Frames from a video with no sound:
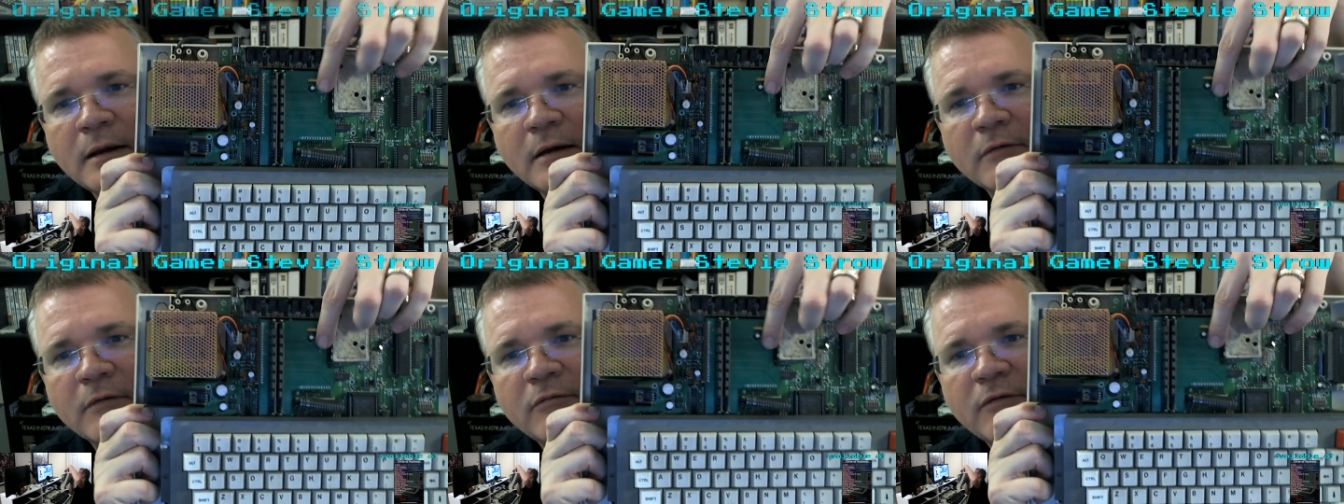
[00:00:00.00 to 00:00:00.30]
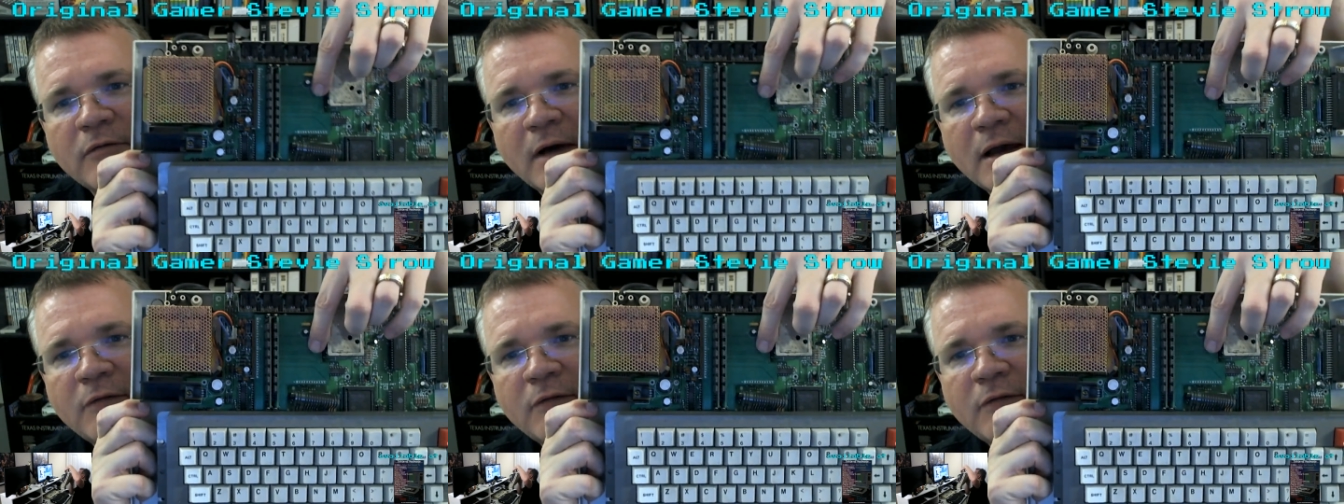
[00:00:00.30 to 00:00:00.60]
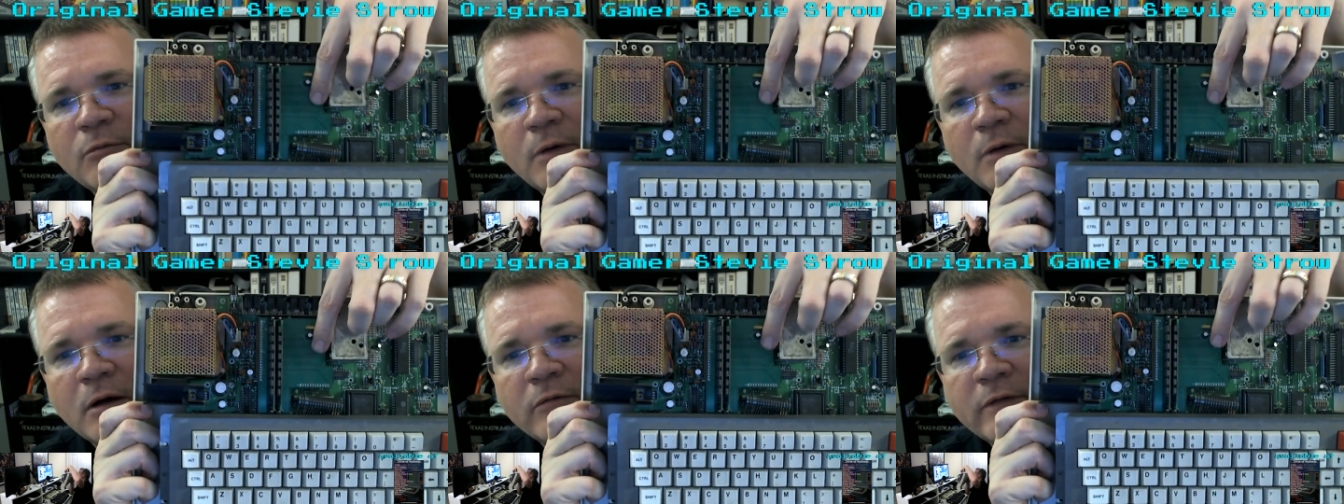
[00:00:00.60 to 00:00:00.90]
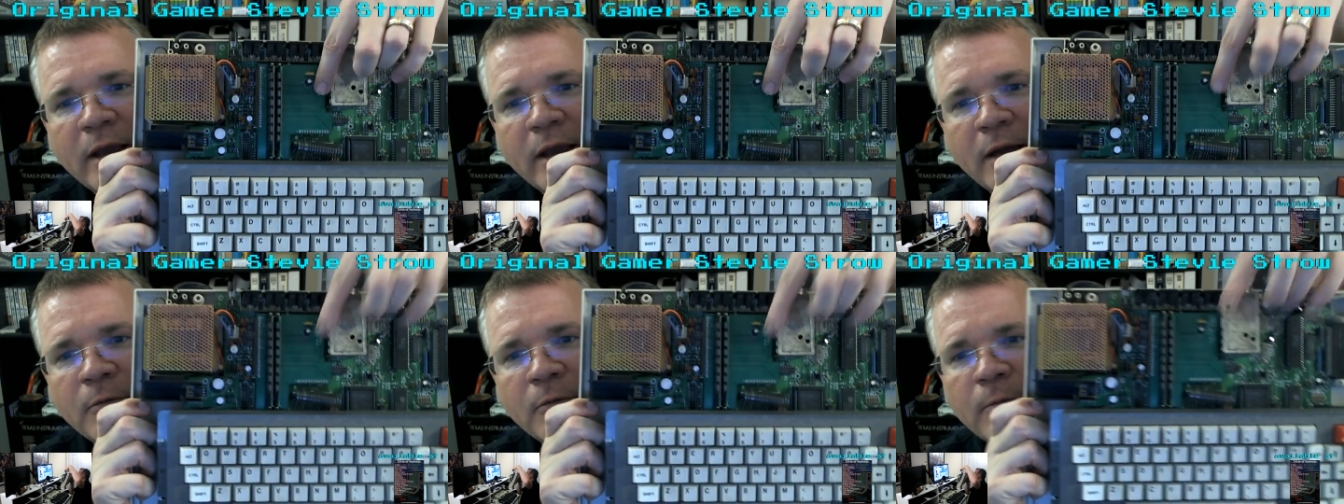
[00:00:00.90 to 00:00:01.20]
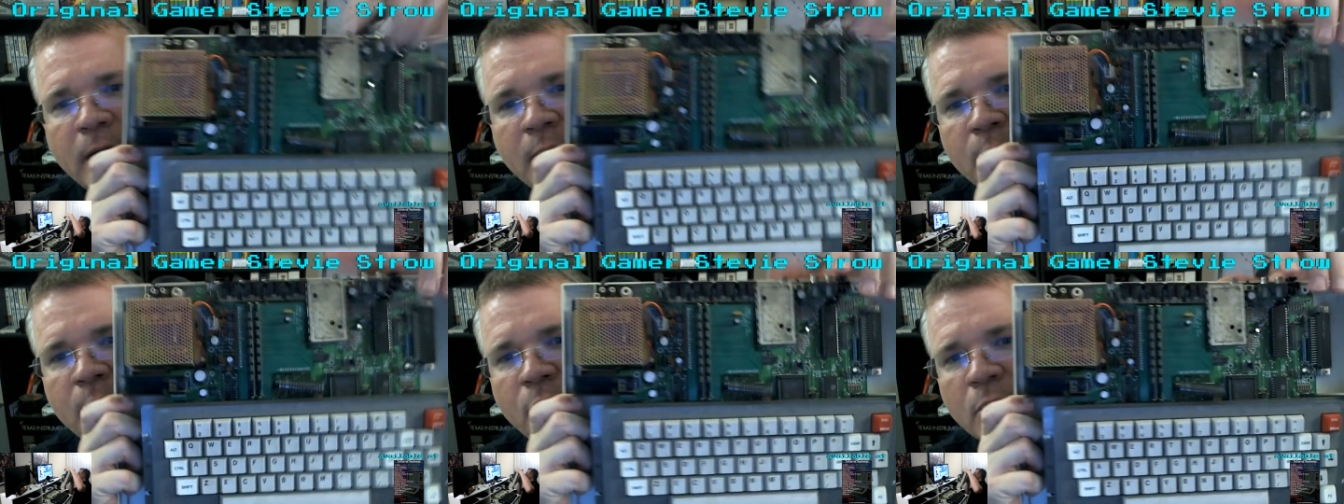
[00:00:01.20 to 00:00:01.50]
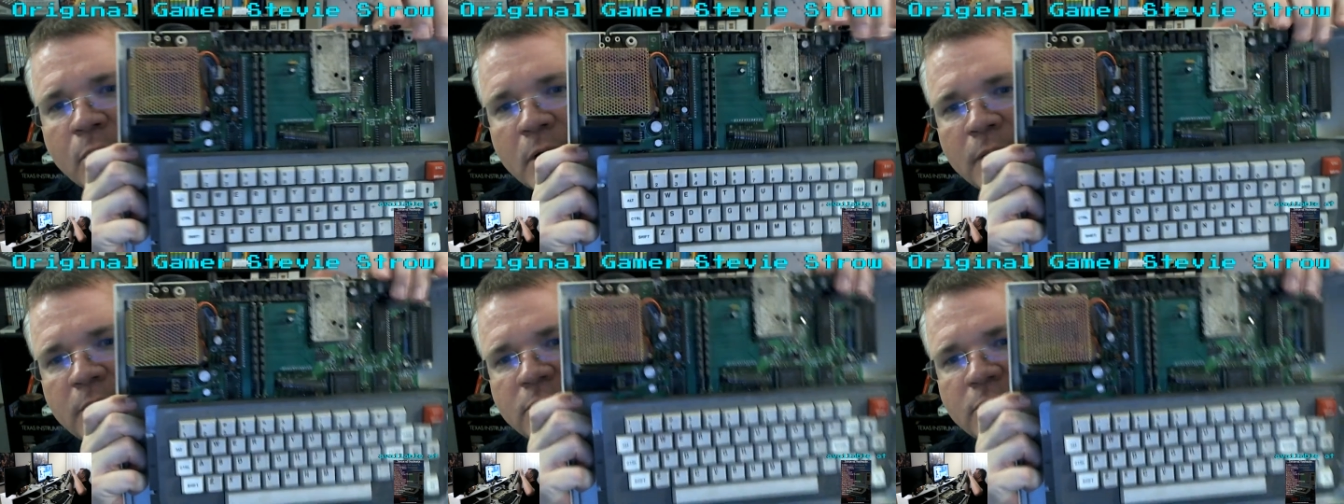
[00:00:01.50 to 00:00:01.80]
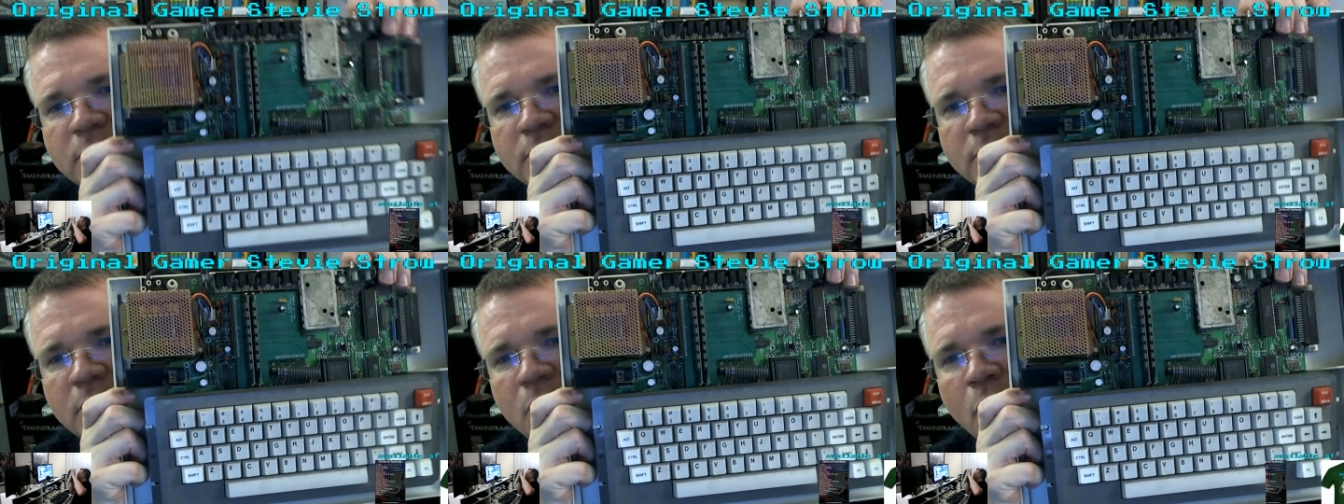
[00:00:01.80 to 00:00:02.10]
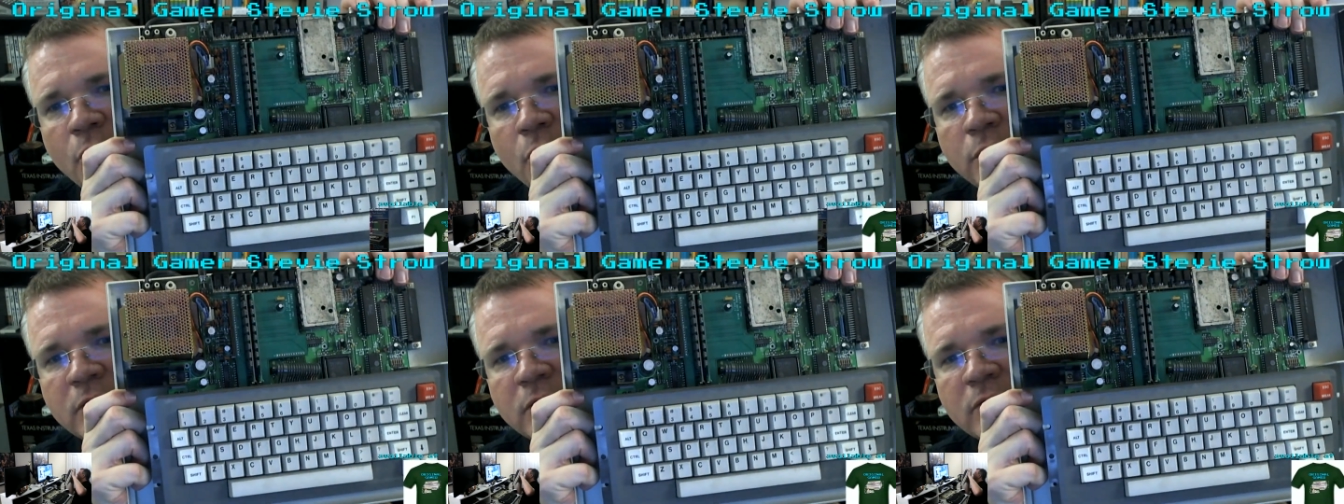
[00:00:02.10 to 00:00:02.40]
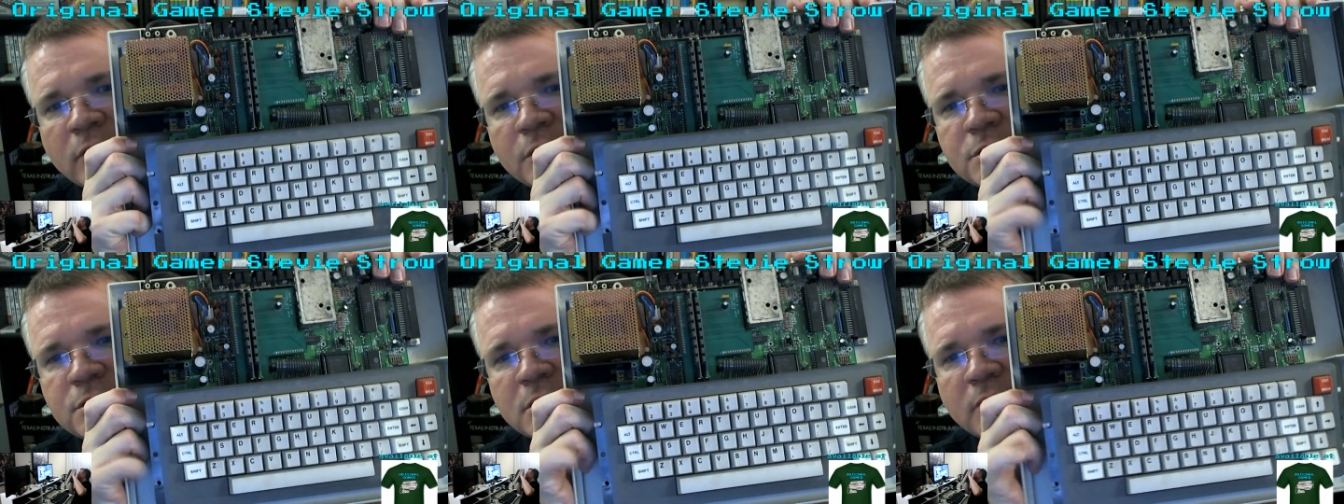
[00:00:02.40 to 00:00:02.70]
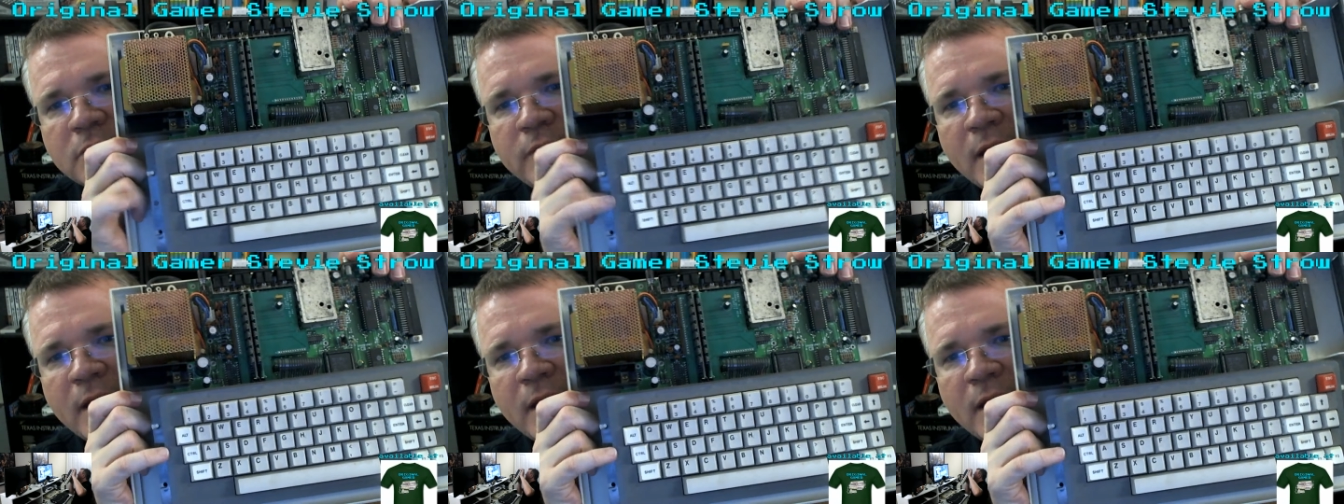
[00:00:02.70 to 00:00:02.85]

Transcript: 512K RAM board. And this is an older version of